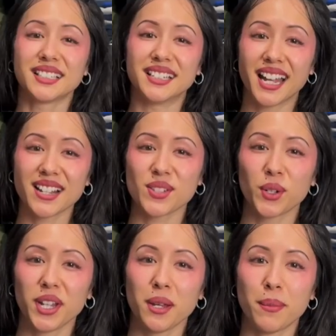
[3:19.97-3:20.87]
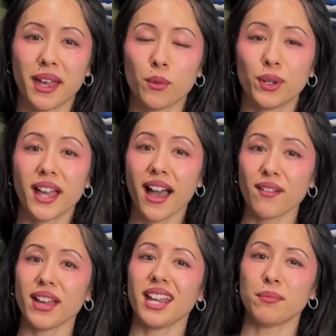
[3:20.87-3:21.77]
Next on eBay, we have
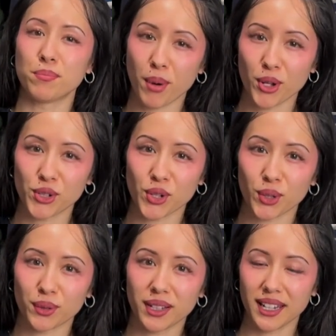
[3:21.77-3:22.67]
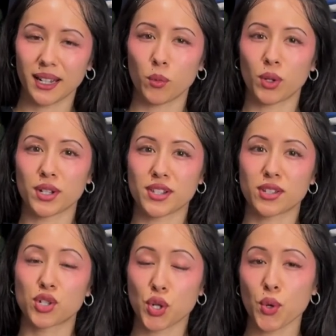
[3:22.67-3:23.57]
a bundle. It was
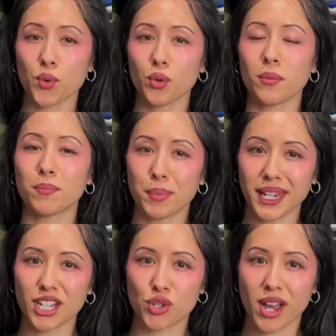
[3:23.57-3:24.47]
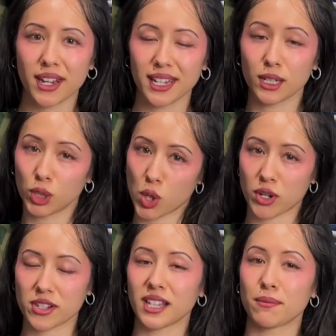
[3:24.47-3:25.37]
2 bead-ready long
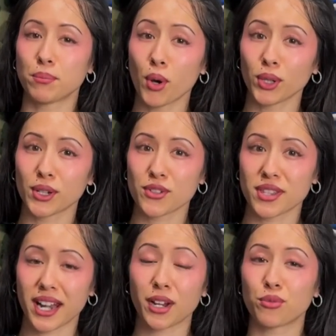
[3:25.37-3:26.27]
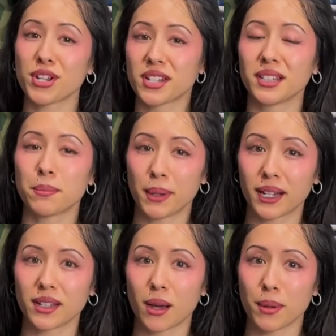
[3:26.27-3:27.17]
sleeve polos that I recently
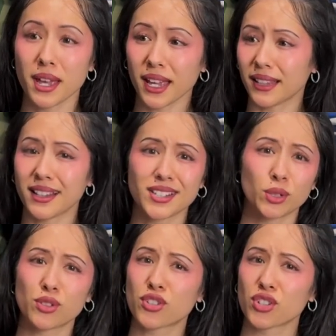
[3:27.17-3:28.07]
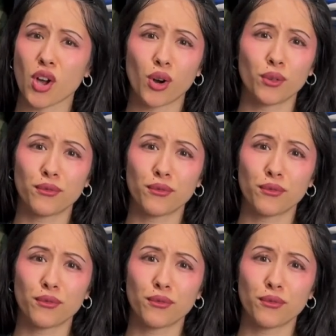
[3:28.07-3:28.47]
picked up, and they sold so